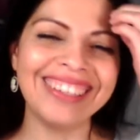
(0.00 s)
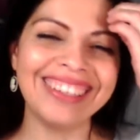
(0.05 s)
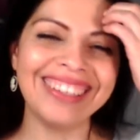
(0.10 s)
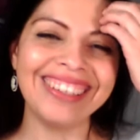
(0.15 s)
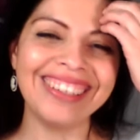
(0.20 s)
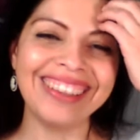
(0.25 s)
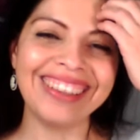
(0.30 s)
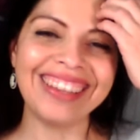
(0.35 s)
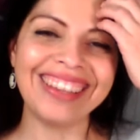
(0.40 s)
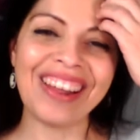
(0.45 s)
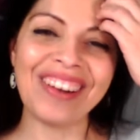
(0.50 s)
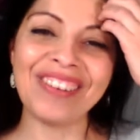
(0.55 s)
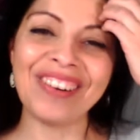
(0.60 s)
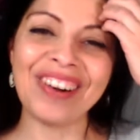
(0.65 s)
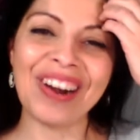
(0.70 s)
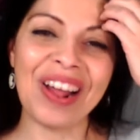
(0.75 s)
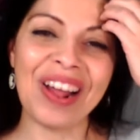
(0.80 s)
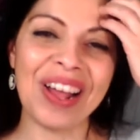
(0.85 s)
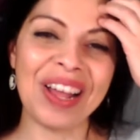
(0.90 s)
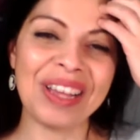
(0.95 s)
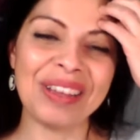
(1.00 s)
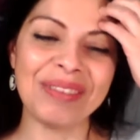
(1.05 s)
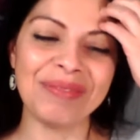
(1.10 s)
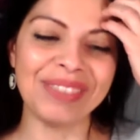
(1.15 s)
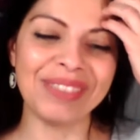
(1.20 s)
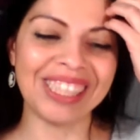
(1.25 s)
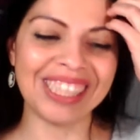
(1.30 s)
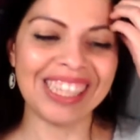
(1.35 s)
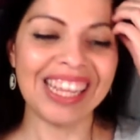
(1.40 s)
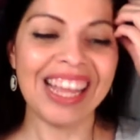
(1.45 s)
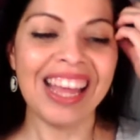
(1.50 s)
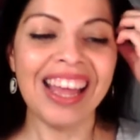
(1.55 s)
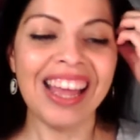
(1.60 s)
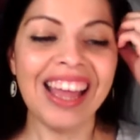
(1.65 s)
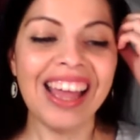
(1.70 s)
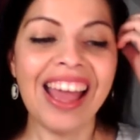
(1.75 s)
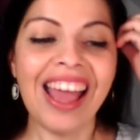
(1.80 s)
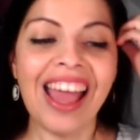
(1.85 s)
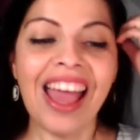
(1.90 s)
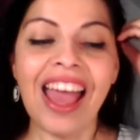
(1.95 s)
that rhymes
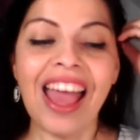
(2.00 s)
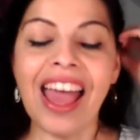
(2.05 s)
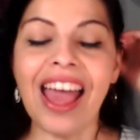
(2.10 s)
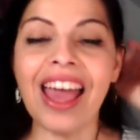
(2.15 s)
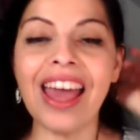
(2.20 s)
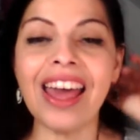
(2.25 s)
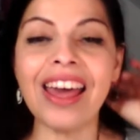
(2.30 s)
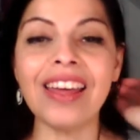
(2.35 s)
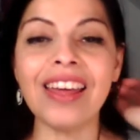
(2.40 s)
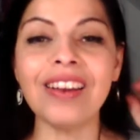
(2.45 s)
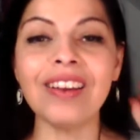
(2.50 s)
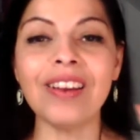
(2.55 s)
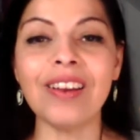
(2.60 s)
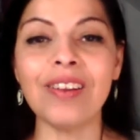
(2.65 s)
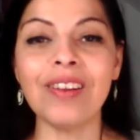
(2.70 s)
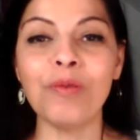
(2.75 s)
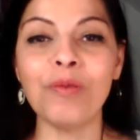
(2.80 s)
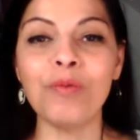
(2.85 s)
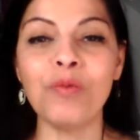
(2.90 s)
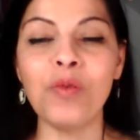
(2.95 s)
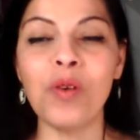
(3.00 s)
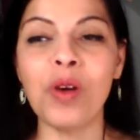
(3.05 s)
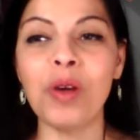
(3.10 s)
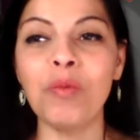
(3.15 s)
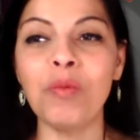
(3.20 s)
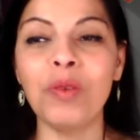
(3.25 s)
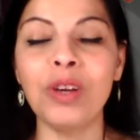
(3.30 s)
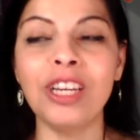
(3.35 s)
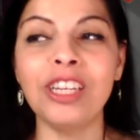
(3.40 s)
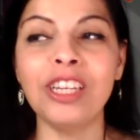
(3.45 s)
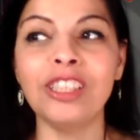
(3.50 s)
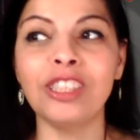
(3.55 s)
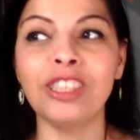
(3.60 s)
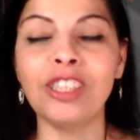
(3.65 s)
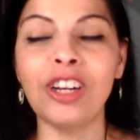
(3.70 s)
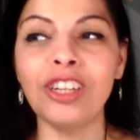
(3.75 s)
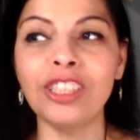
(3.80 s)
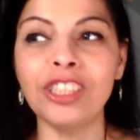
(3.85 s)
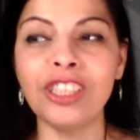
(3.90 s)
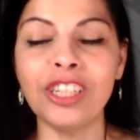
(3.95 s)
and when we start to
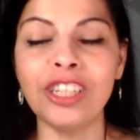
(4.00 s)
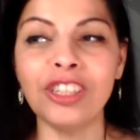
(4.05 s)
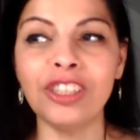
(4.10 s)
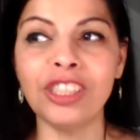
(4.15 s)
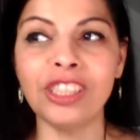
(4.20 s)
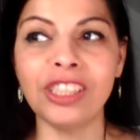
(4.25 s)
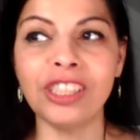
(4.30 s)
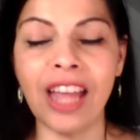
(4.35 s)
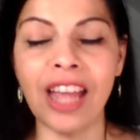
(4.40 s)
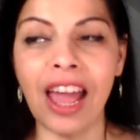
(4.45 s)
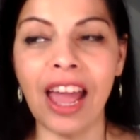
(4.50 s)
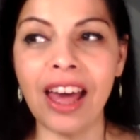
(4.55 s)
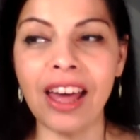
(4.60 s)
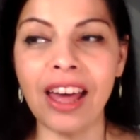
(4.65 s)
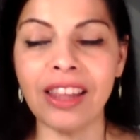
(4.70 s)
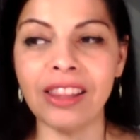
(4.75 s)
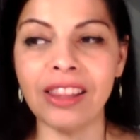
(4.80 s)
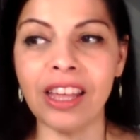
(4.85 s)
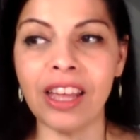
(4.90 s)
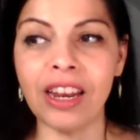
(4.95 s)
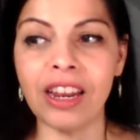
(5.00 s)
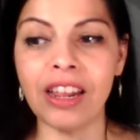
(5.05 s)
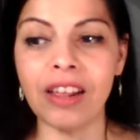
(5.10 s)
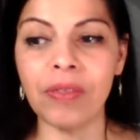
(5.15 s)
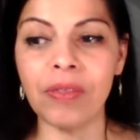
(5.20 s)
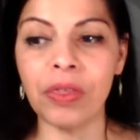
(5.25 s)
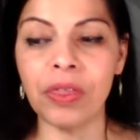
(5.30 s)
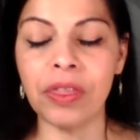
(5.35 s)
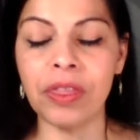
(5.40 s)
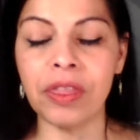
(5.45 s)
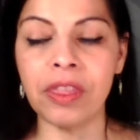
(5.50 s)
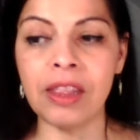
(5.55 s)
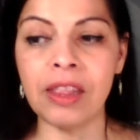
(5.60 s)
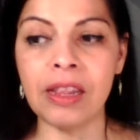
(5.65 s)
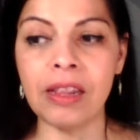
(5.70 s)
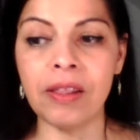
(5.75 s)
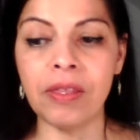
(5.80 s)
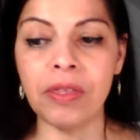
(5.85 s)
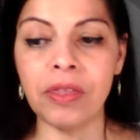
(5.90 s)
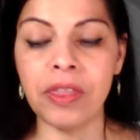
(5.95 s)
understand that
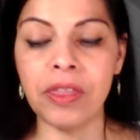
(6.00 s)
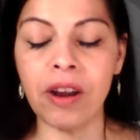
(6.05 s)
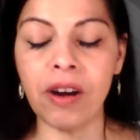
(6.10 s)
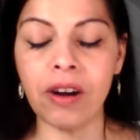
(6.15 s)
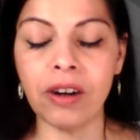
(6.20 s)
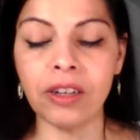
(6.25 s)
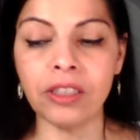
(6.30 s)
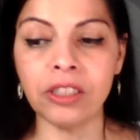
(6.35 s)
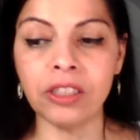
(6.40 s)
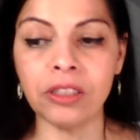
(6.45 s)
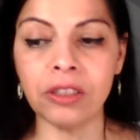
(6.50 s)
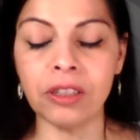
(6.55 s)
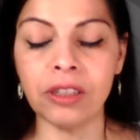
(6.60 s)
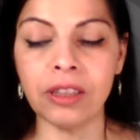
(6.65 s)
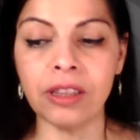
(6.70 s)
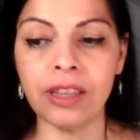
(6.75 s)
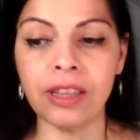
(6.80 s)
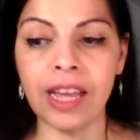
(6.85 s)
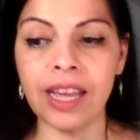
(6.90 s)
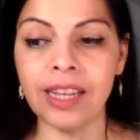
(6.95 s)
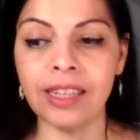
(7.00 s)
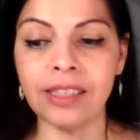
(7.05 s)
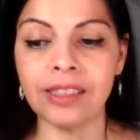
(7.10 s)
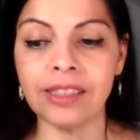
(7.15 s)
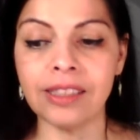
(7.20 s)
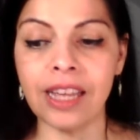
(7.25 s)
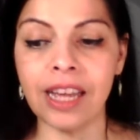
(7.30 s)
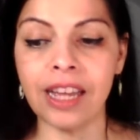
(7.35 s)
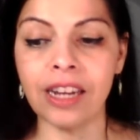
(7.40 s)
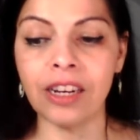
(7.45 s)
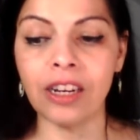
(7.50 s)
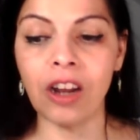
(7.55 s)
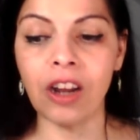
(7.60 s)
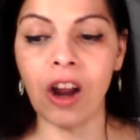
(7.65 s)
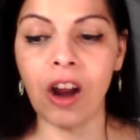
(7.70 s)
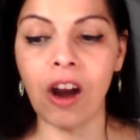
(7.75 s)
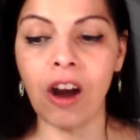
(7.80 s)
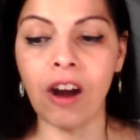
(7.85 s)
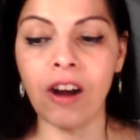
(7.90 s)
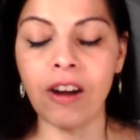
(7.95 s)
there are certain things that are
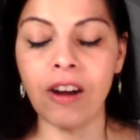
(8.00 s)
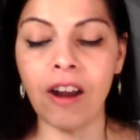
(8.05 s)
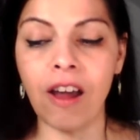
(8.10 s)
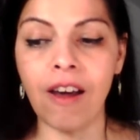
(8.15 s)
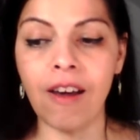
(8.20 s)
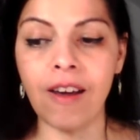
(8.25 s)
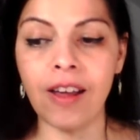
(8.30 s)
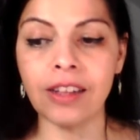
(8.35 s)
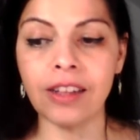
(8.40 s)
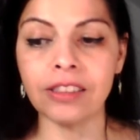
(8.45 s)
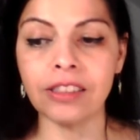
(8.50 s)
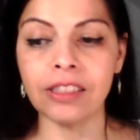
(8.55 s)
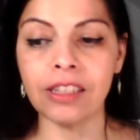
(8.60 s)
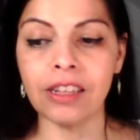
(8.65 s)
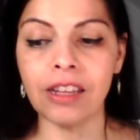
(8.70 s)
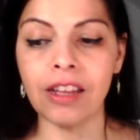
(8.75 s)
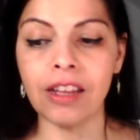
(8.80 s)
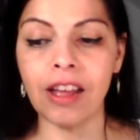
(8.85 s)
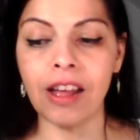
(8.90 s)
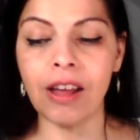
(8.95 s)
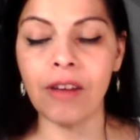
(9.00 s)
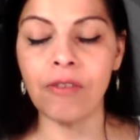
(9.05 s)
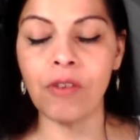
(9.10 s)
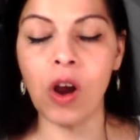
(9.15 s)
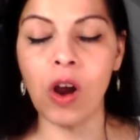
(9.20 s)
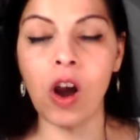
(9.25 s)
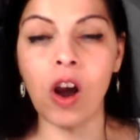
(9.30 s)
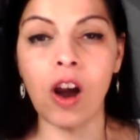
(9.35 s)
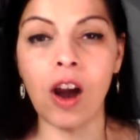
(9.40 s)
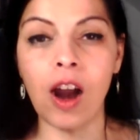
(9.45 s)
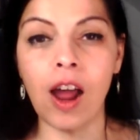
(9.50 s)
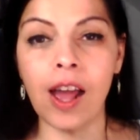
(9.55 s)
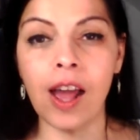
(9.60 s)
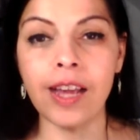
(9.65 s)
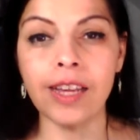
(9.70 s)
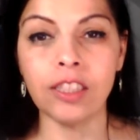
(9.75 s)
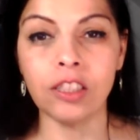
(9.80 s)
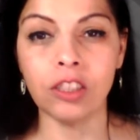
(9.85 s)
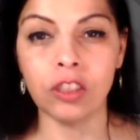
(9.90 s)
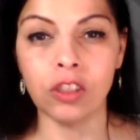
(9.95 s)
not of our
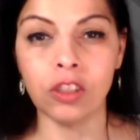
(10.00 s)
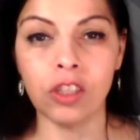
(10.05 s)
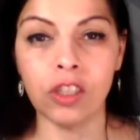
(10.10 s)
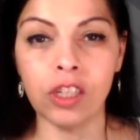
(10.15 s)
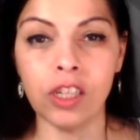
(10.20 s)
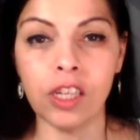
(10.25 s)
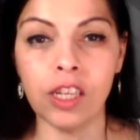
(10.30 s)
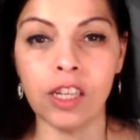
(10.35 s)
highest good,